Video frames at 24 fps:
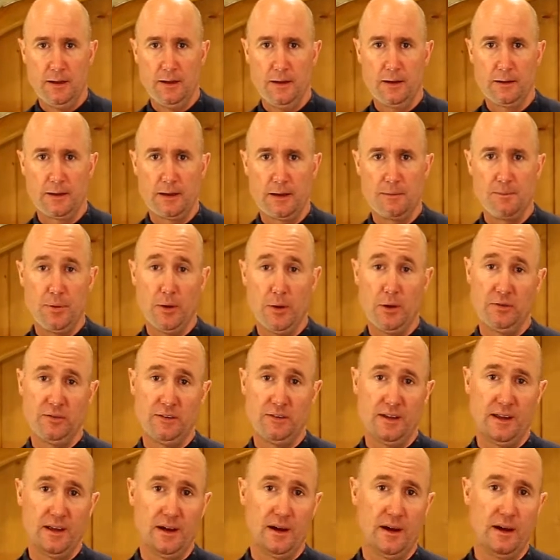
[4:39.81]
Okay,
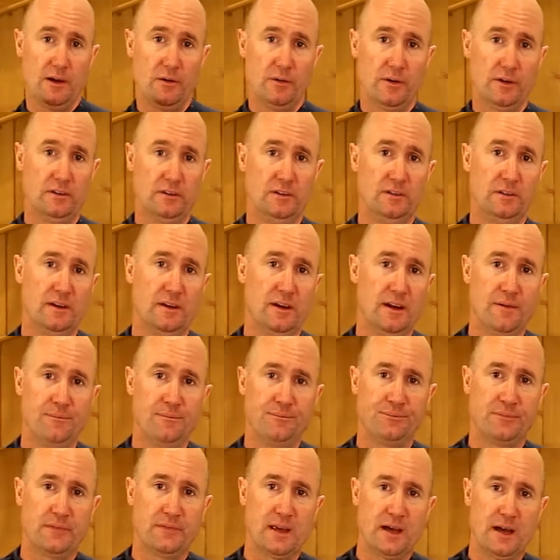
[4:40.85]
personally I always
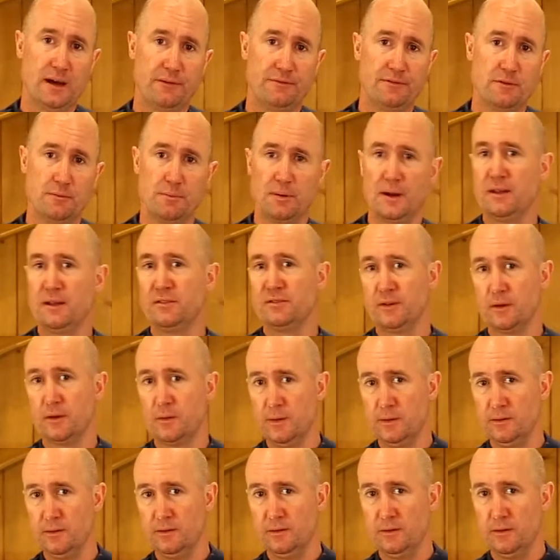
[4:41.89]
have the plastic
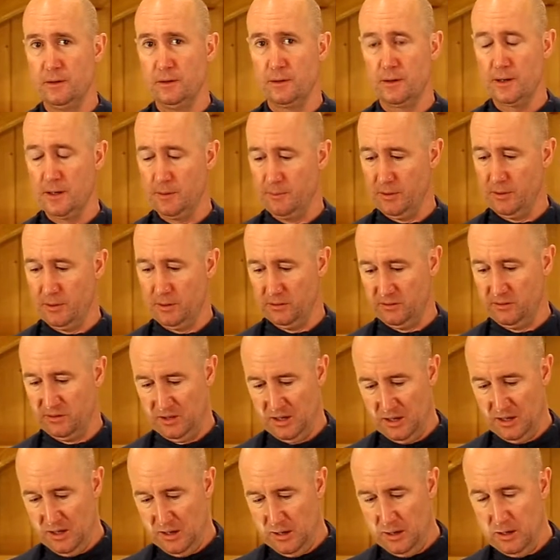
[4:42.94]
ones. Okay, because
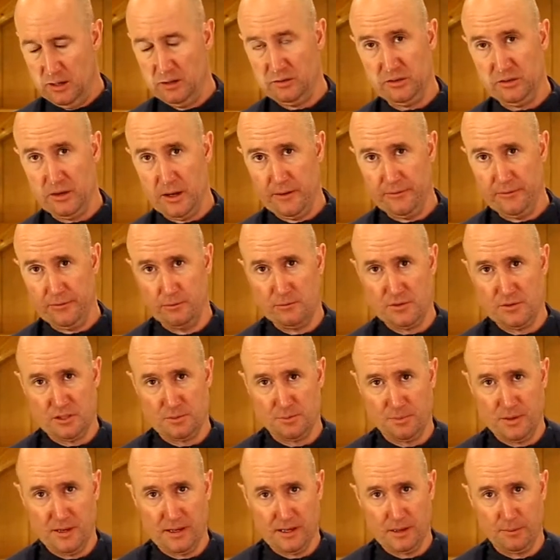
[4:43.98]
aside from just
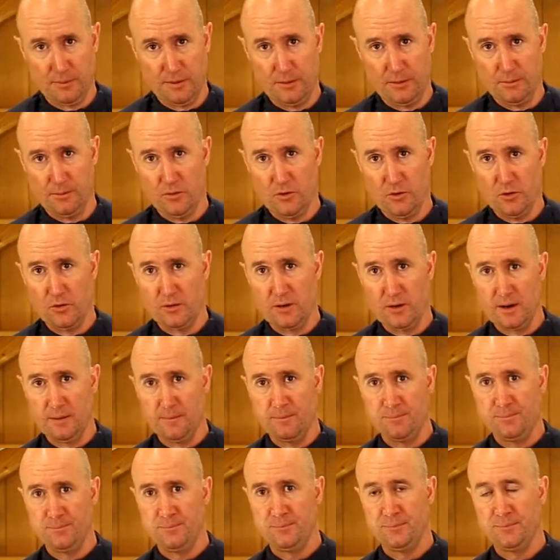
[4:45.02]
being a bit more
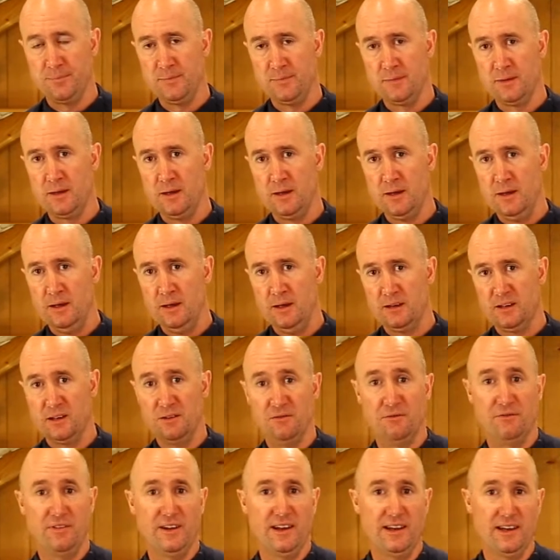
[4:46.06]

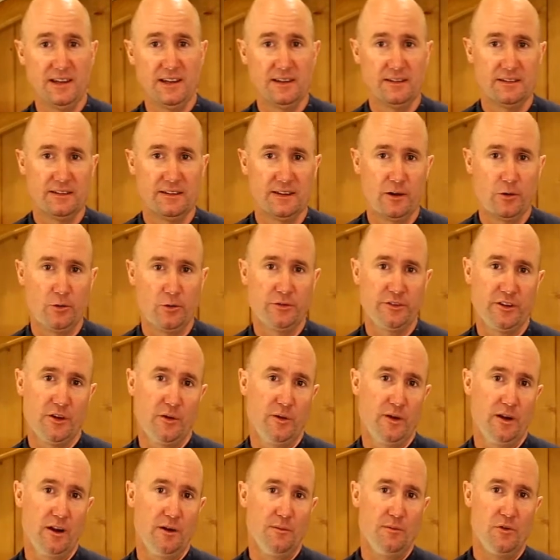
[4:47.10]
convenient, they're also
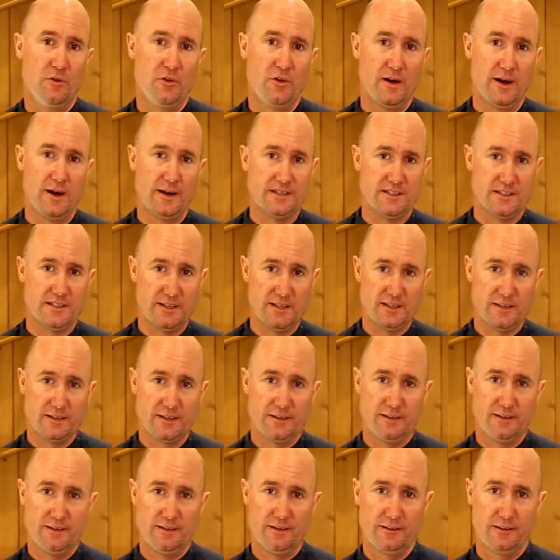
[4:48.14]
a lot more hygienic.
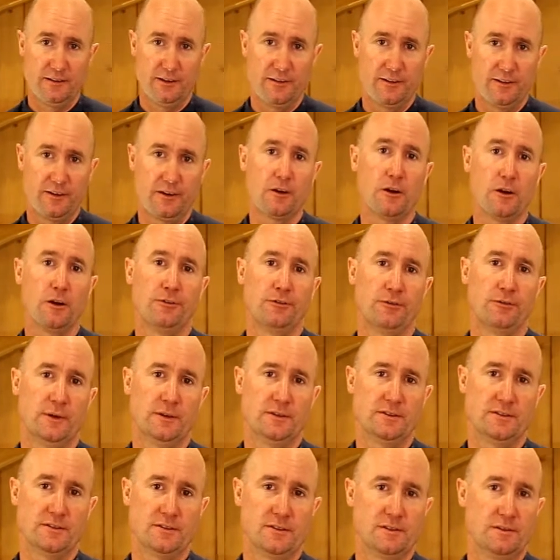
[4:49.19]
Okay, the cloth
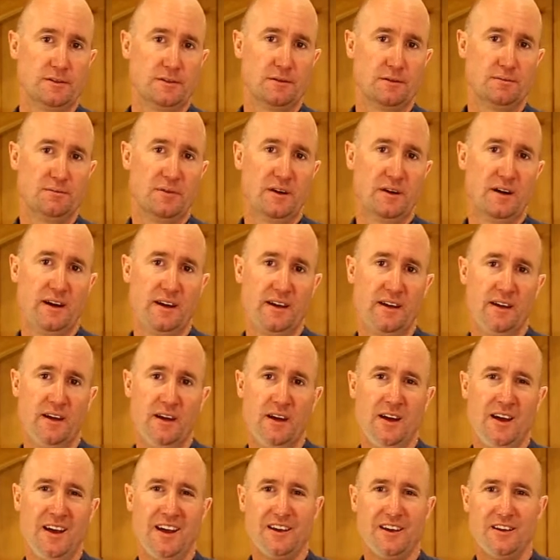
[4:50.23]
ones that you can buy,
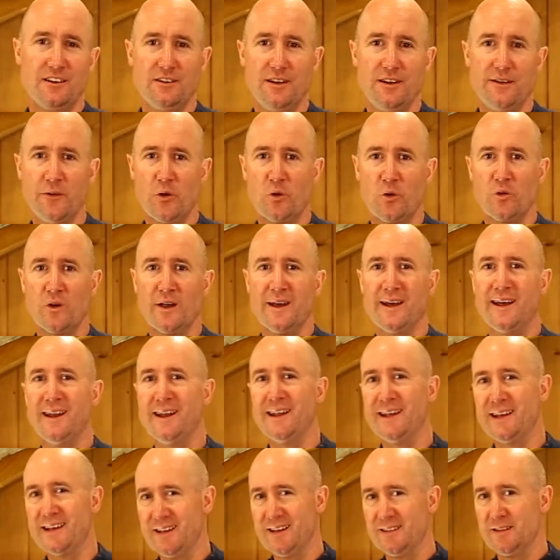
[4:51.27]
you never
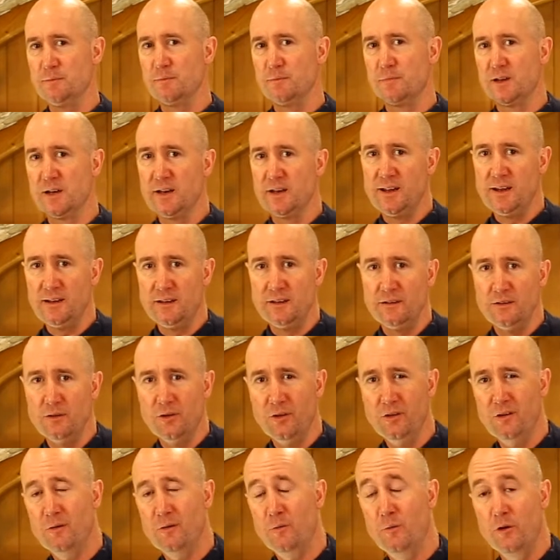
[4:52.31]
really get them clean,
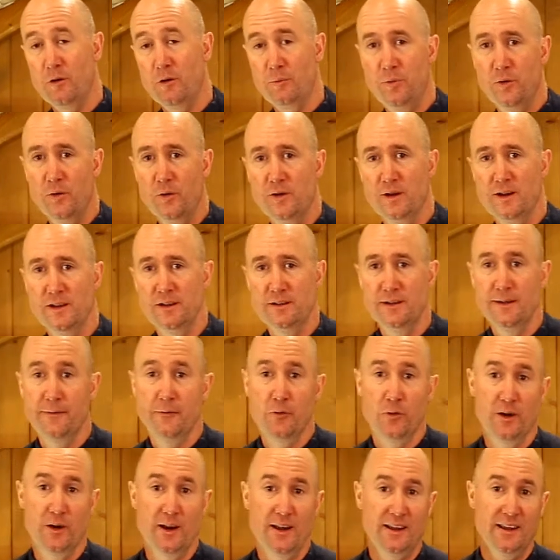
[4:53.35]
or more importantly, you never
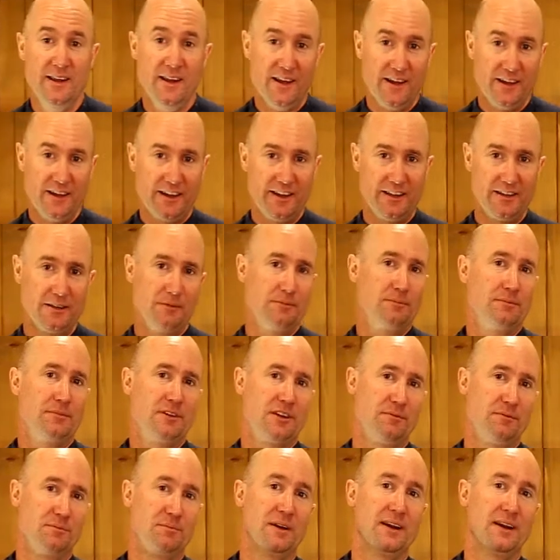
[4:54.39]
really get them
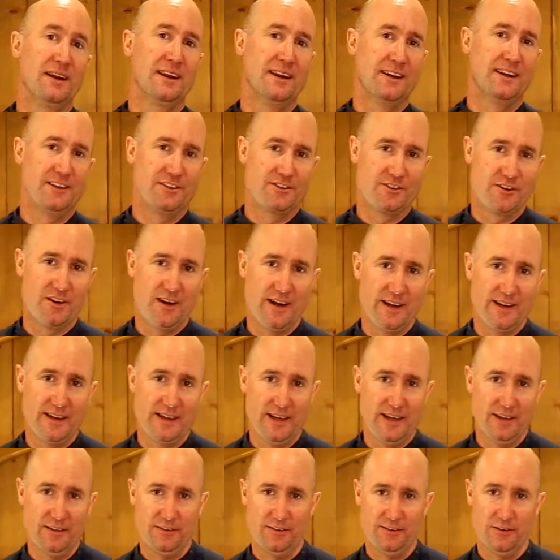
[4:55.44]
completely dried
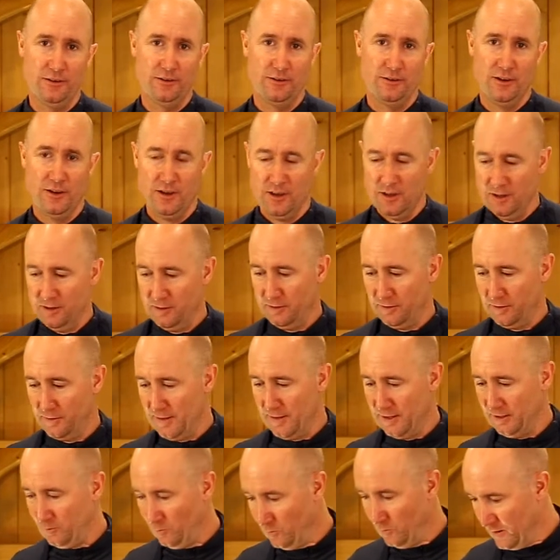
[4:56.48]
out. So
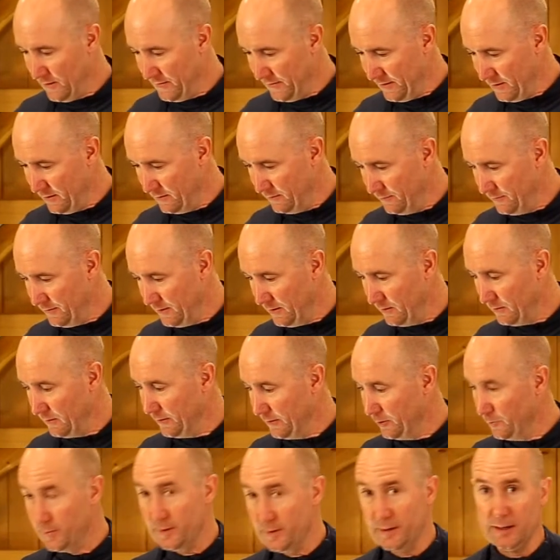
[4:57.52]
that's why they're a
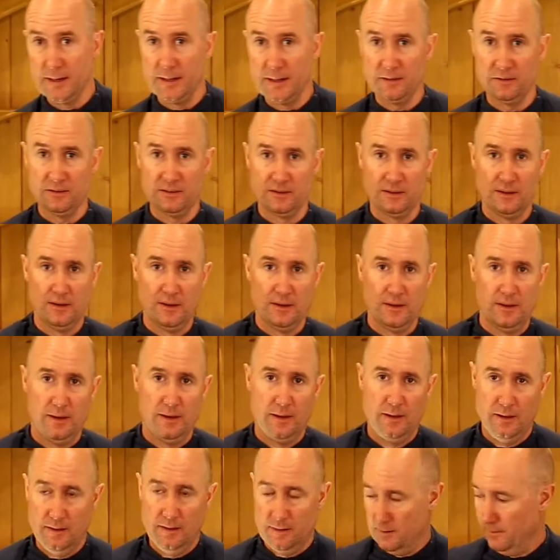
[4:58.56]
little bit less
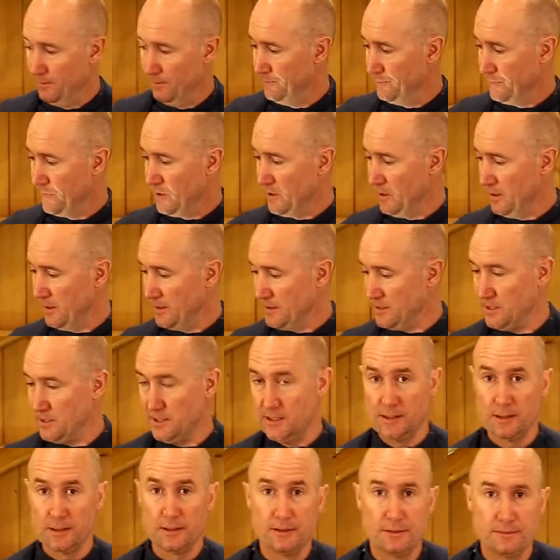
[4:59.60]

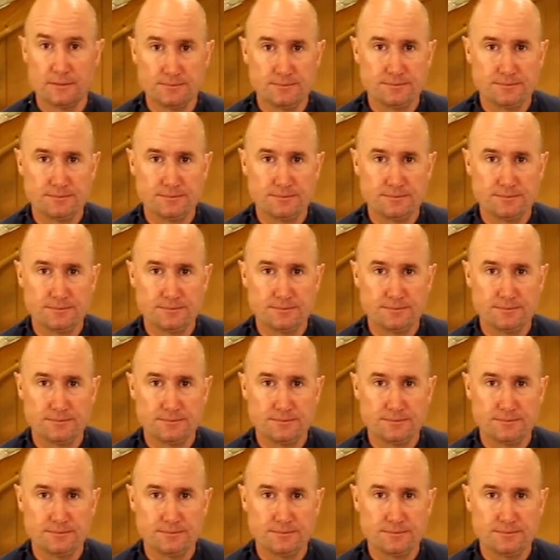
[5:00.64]
hygienic.